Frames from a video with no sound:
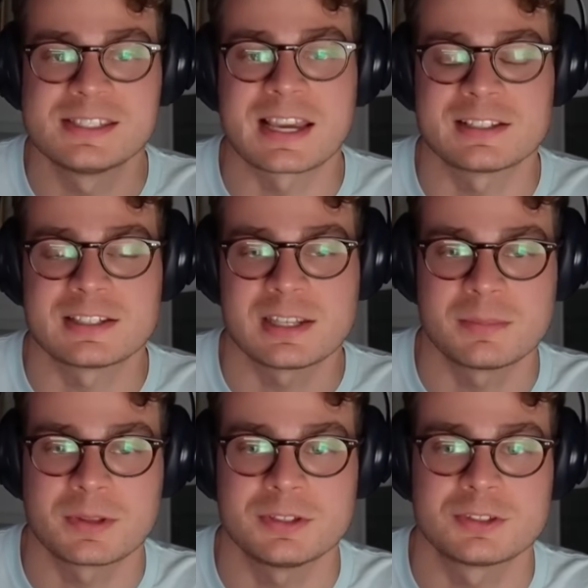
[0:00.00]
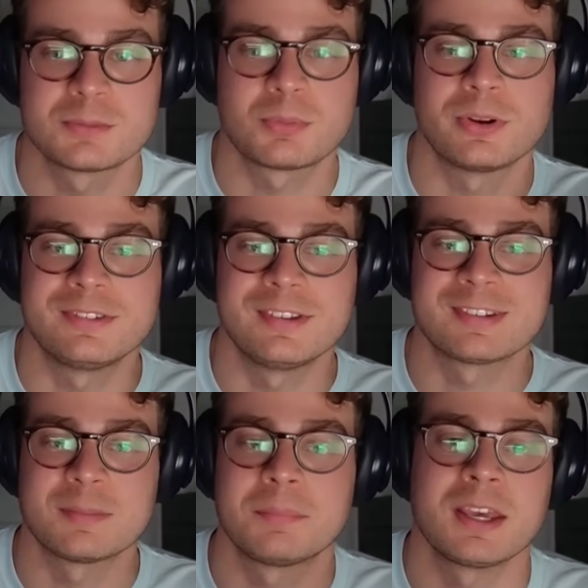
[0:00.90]
second team, at least
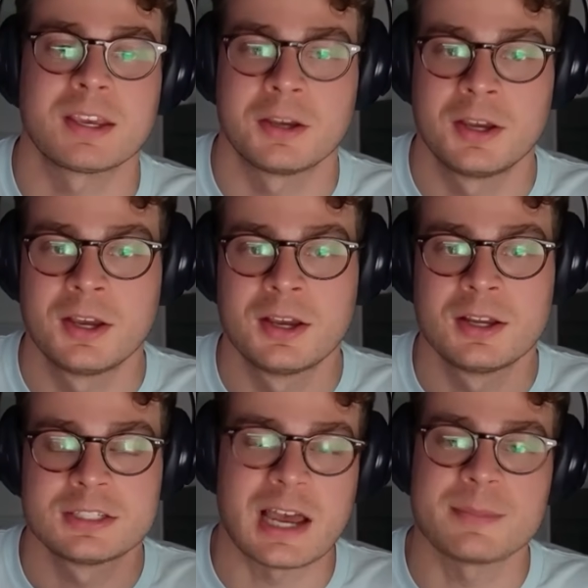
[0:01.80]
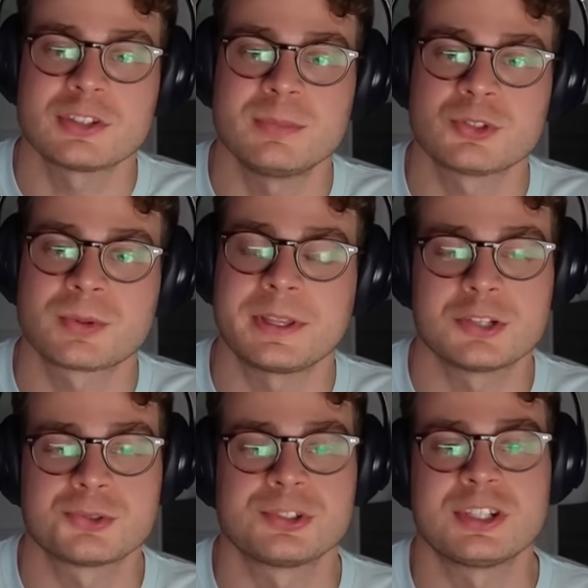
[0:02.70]
preseason pick. Thomas to me is really
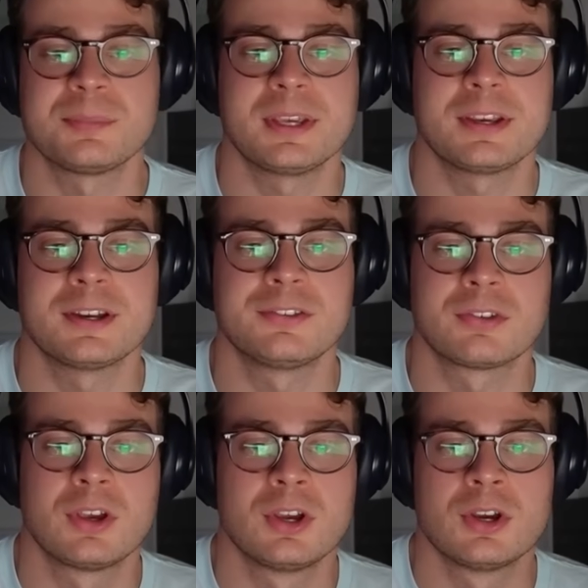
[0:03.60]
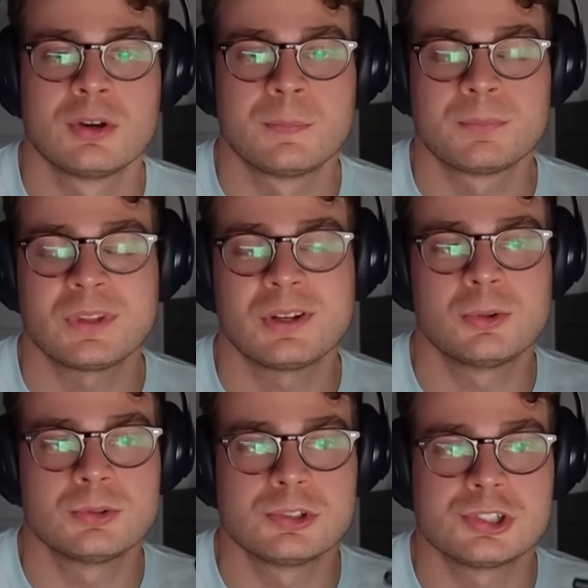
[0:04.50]
interesting because,
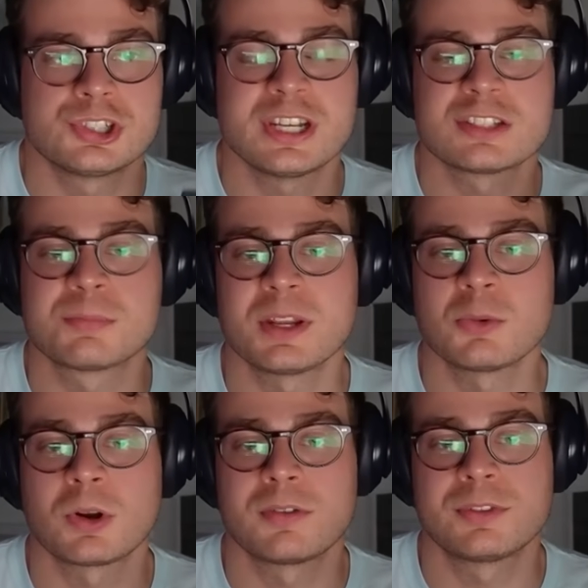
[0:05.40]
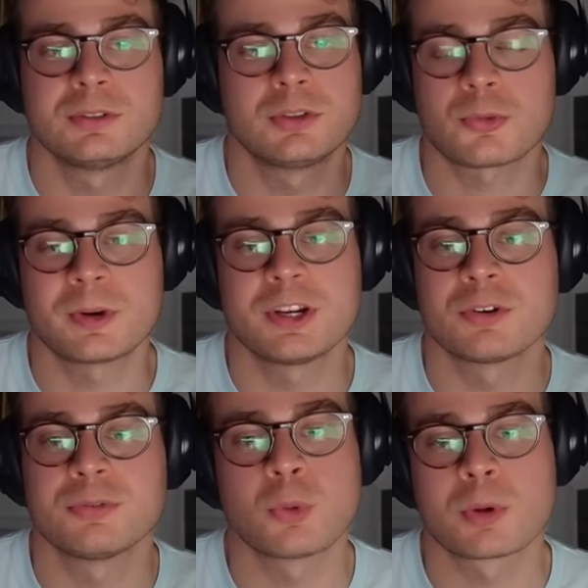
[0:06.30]
she has been one of the 3
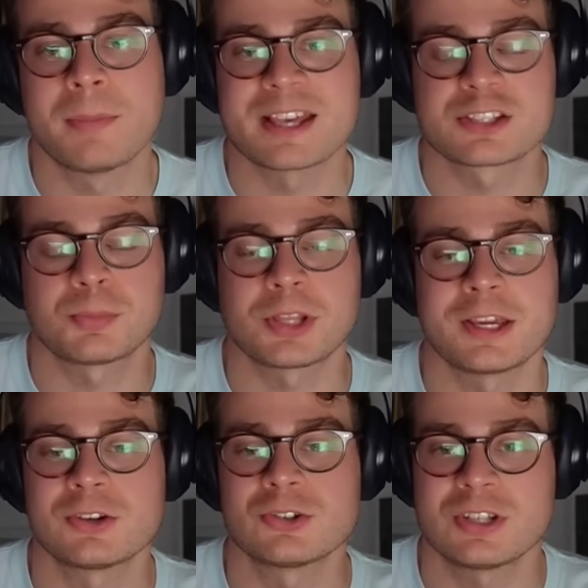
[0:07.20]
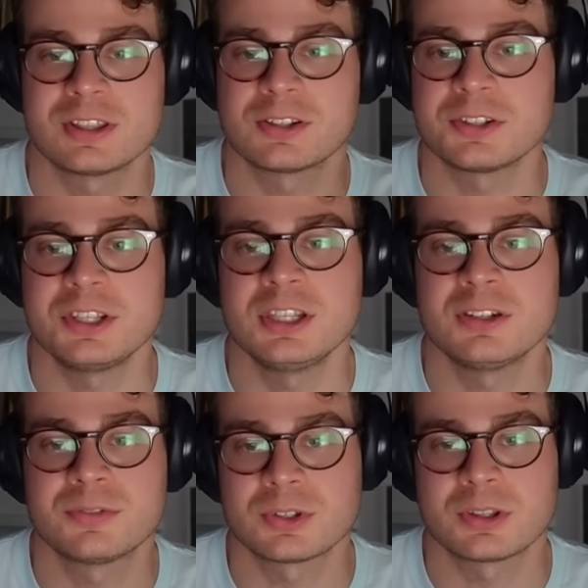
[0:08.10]
or 4 best players in the
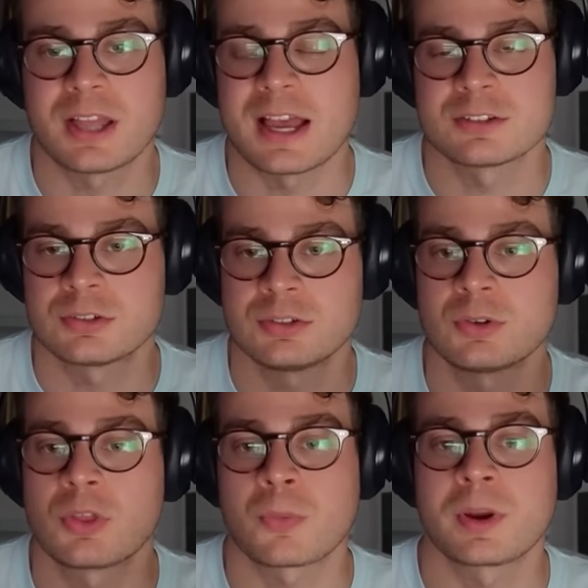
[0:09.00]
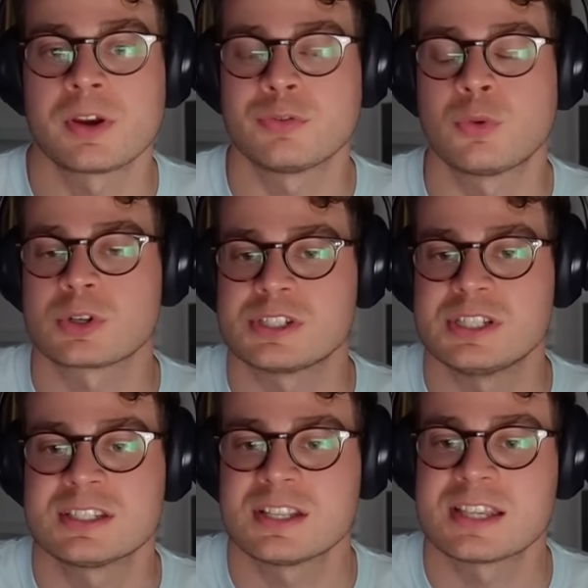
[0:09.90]
league for the last, 3 or 4
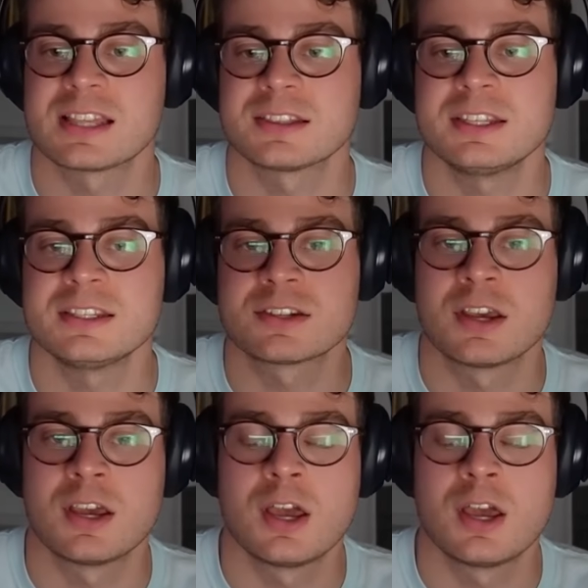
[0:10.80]
seasons at least.